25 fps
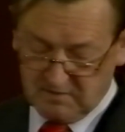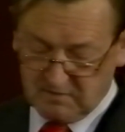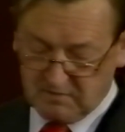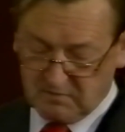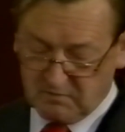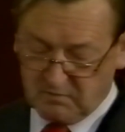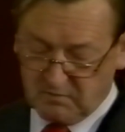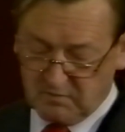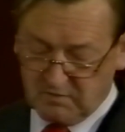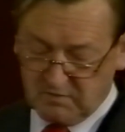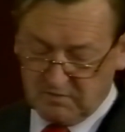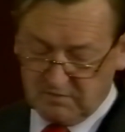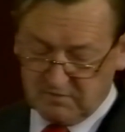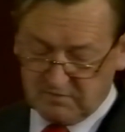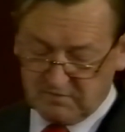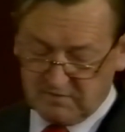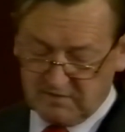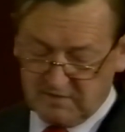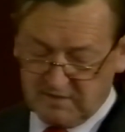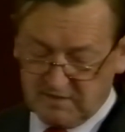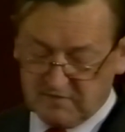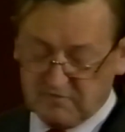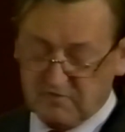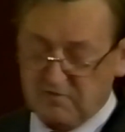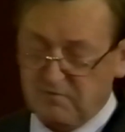the world's
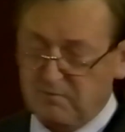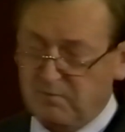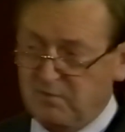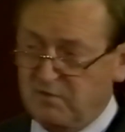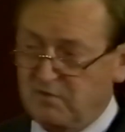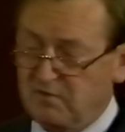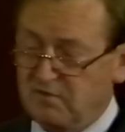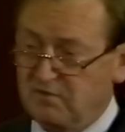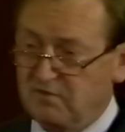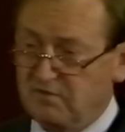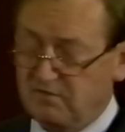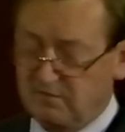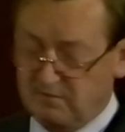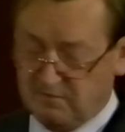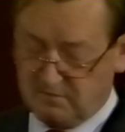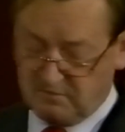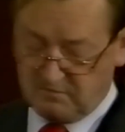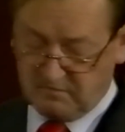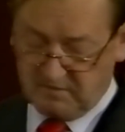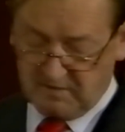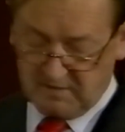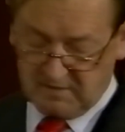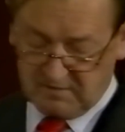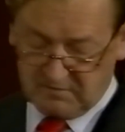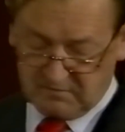largest producer
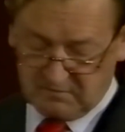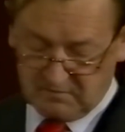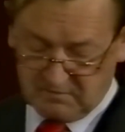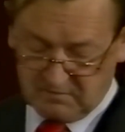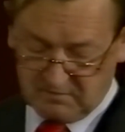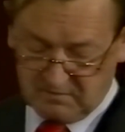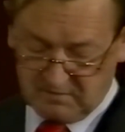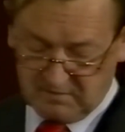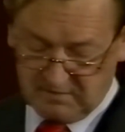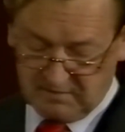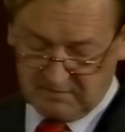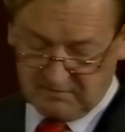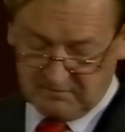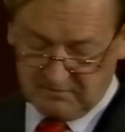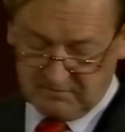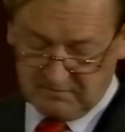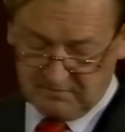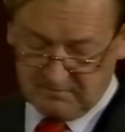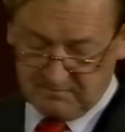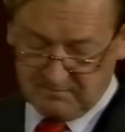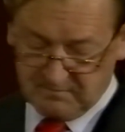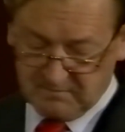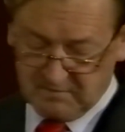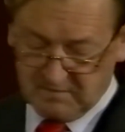of household gloves,